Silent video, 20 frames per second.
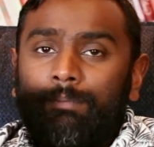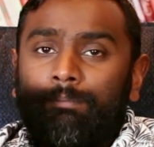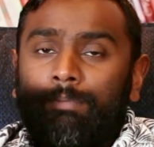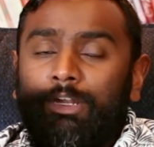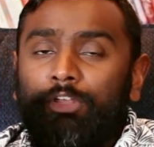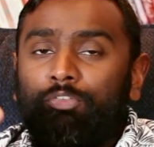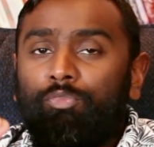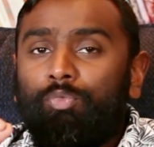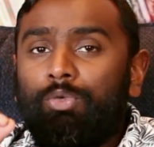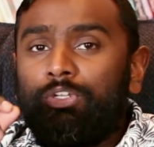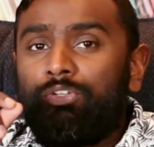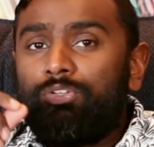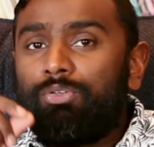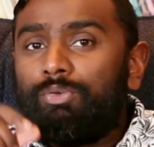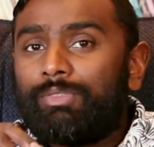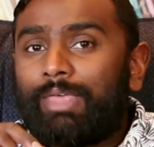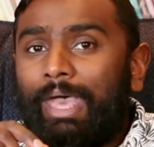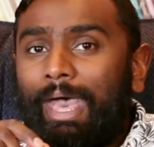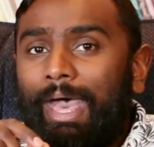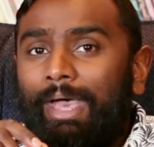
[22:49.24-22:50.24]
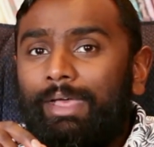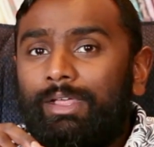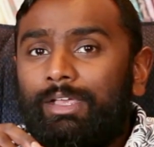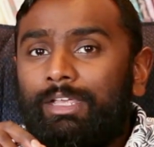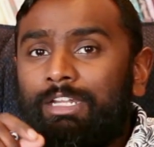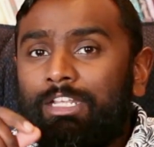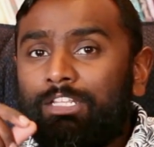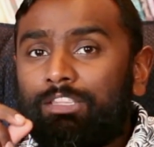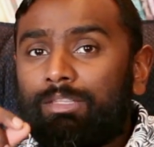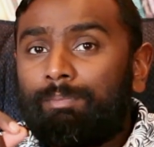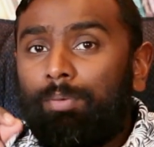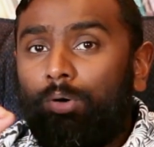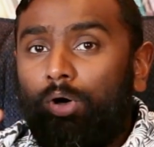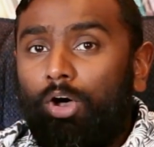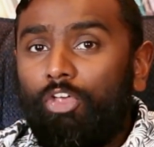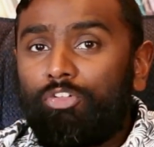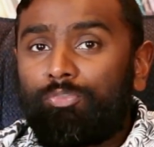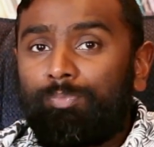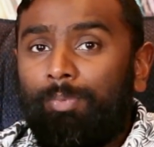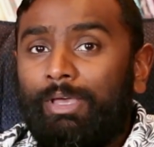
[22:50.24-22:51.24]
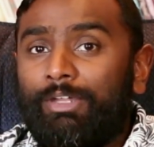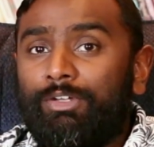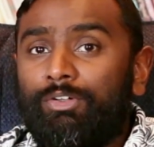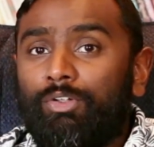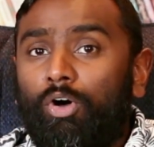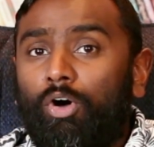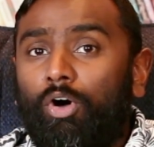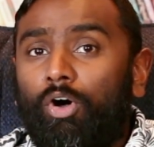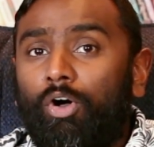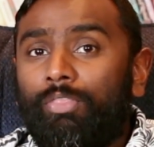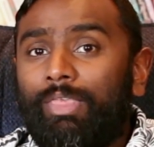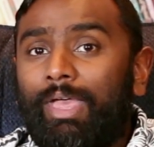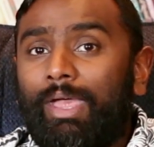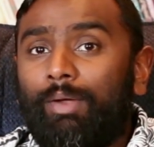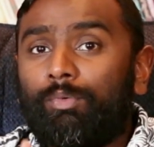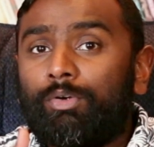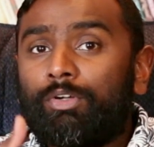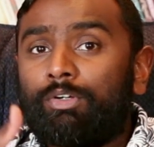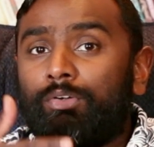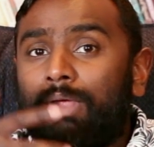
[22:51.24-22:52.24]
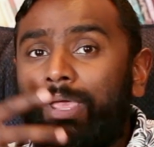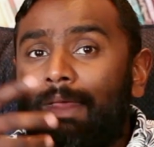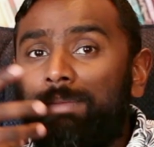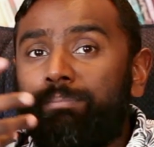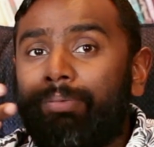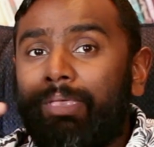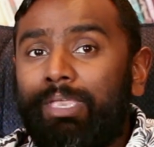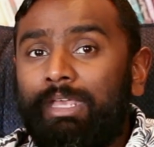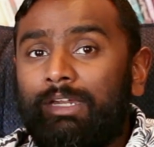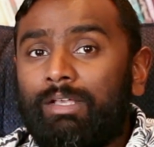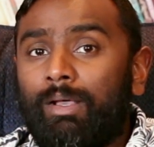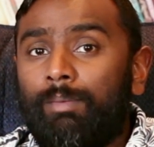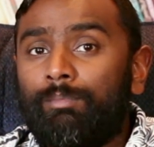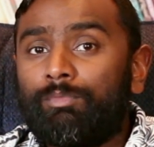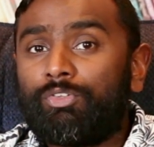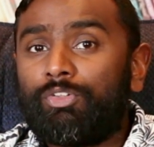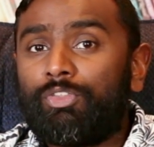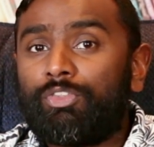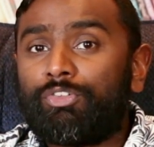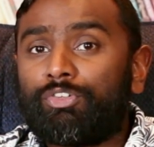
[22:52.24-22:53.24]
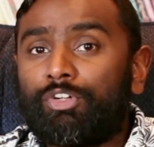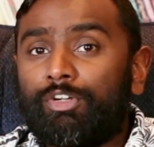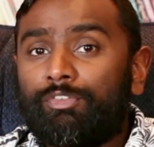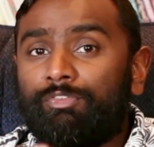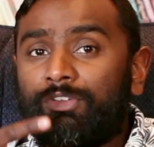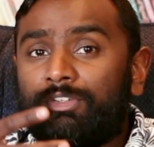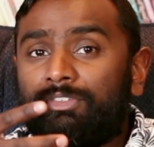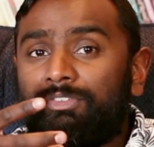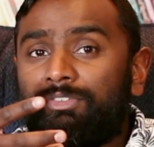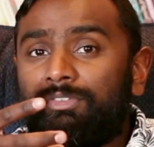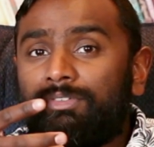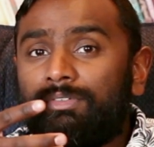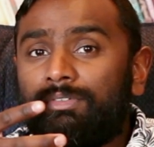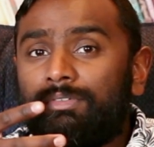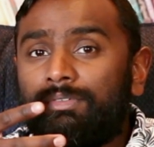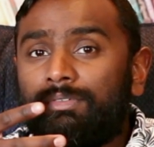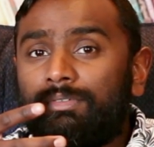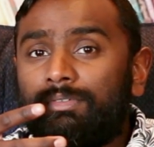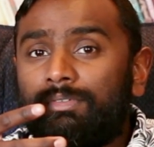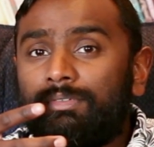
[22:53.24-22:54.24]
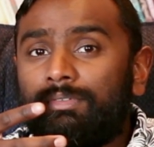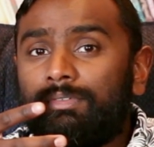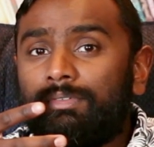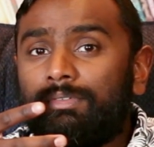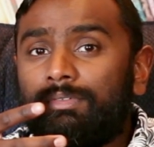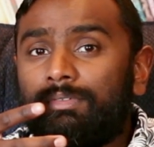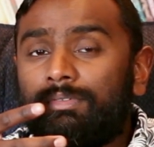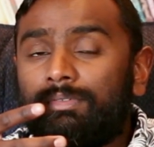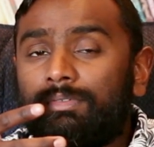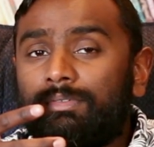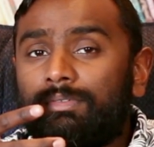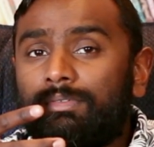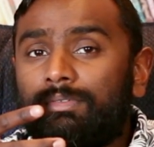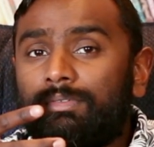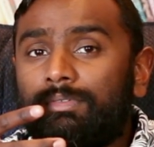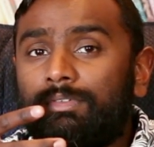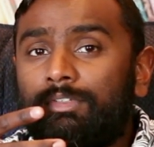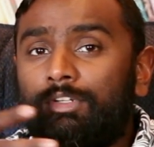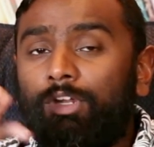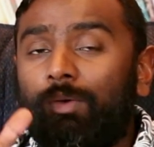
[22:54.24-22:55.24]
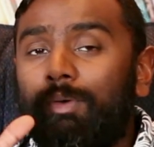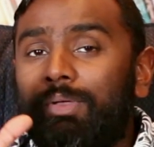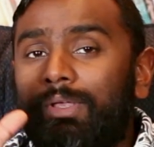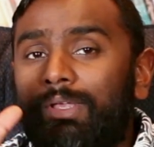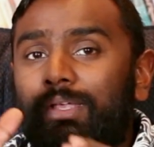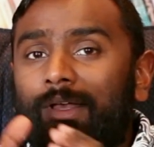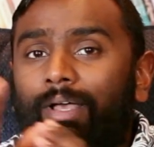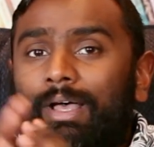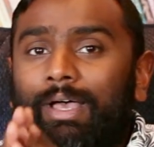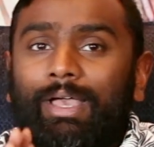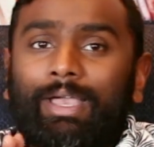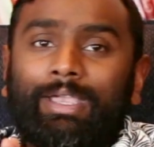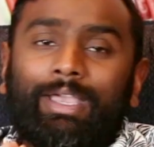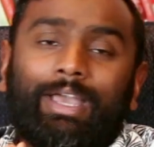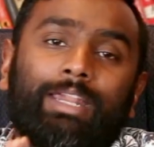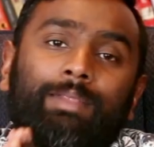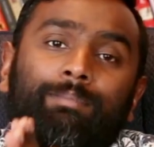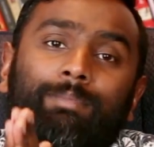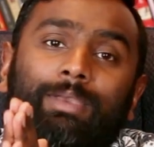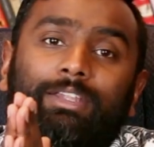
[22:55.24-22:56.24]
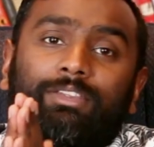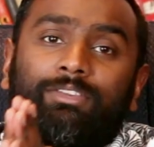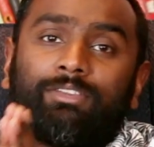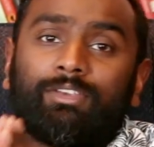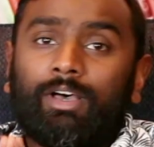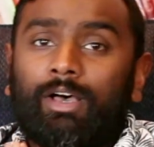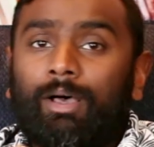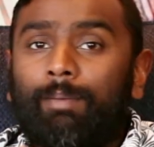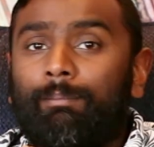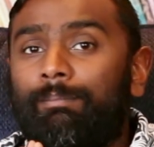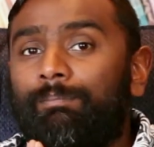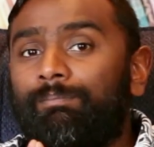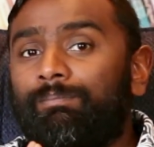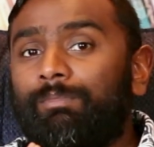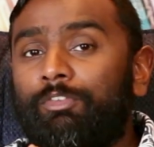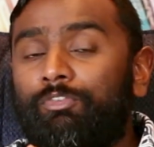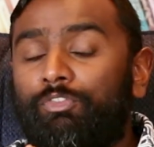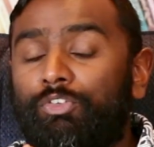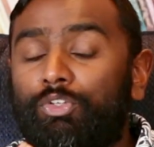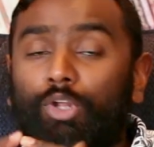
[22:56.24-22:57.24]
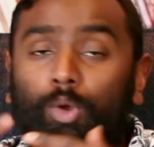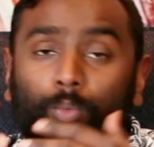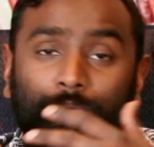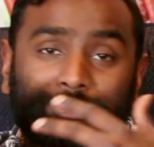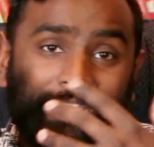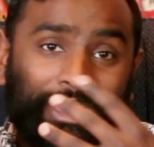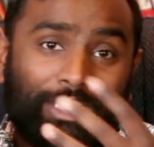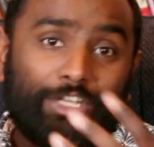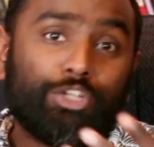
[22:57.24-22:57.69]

But if we do that and hit the pause button, all that regret and pain comes to the surface. You know, I, I got to admit, um, if you know what the